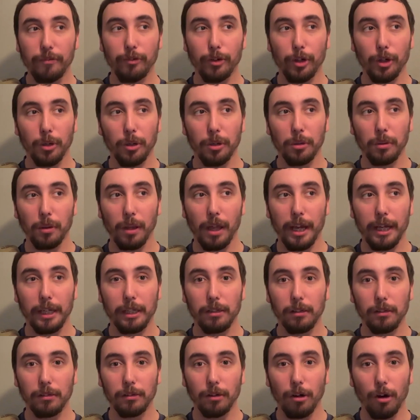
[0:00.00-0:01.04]
your
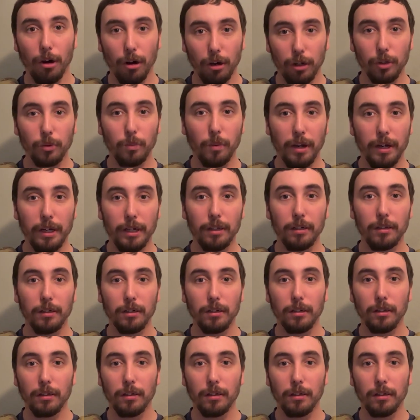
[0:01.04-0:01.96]
hardware